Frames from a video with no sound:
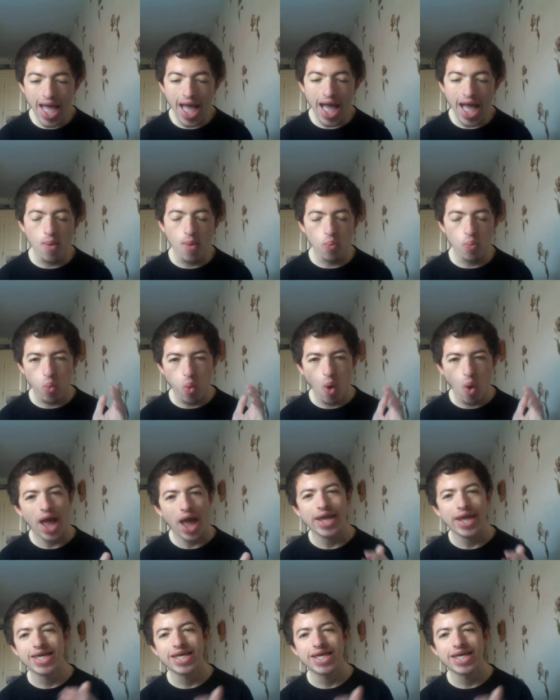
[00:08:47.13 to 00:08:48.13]
and
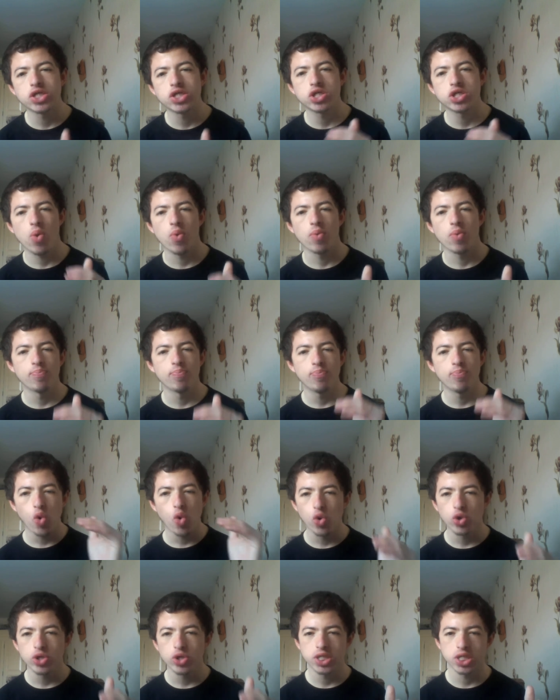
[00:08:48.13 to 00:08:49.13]
why he's so
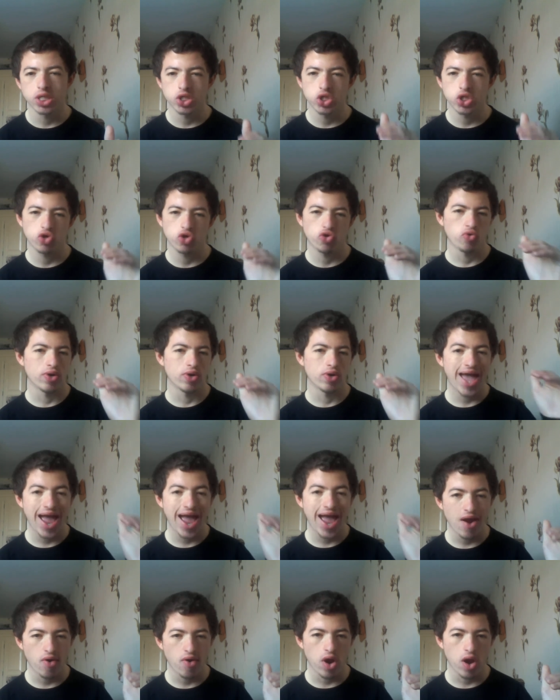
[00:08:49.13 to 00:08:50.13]
important to Green
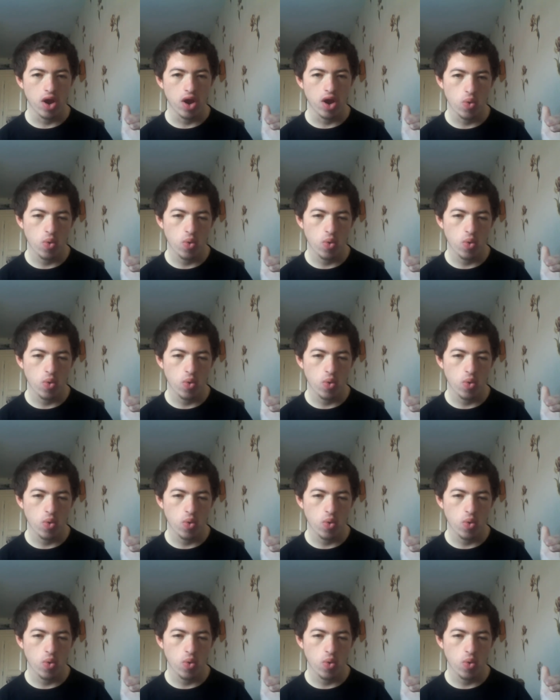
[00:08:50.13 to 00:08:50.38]
Arrow.